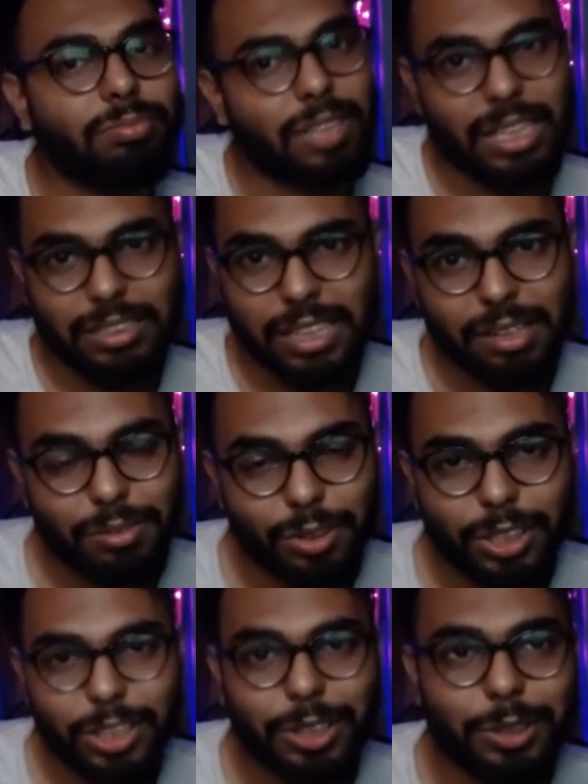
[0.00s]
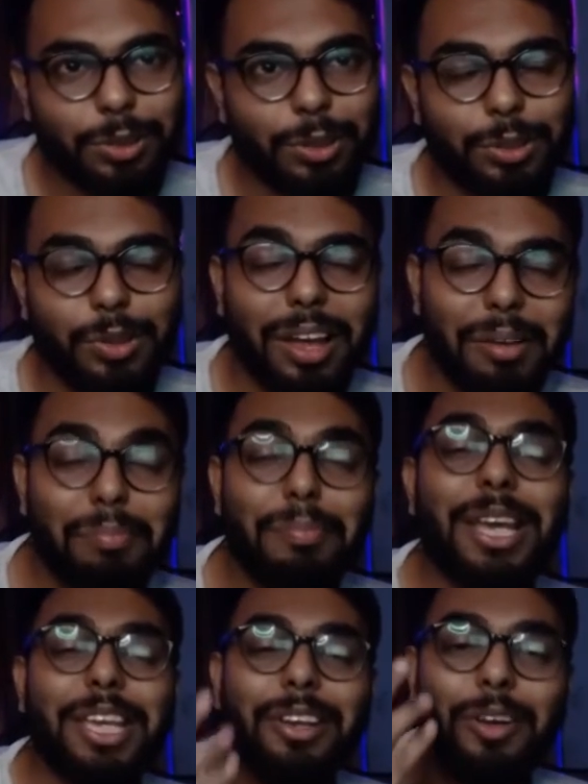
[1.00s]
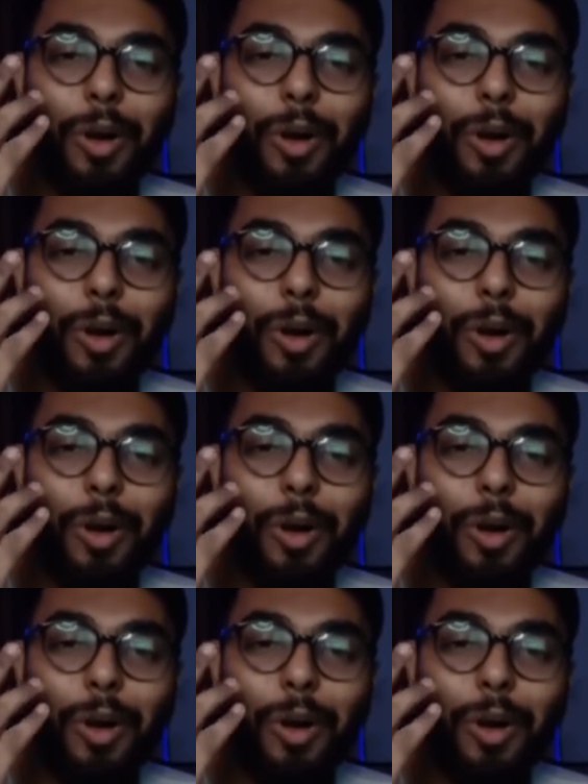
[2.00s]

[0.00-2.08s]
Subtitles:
as I have already told you, I am making